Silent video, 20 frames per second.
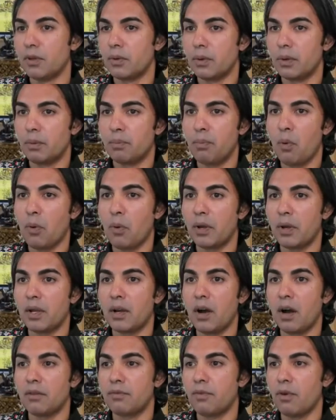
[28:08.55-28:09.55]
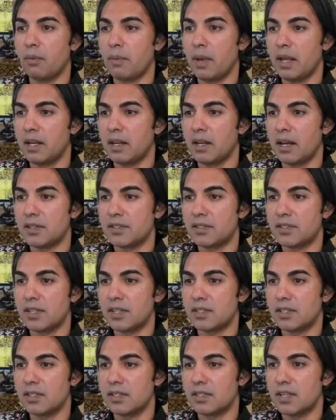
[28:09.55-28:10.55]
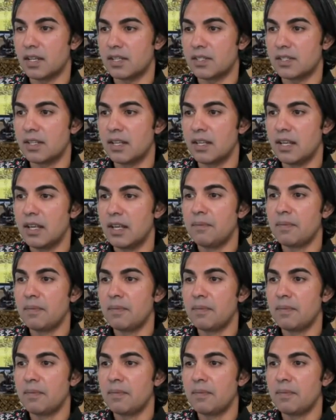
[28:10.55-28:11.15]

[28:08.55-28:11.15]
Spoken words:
the reporting on Form 8966.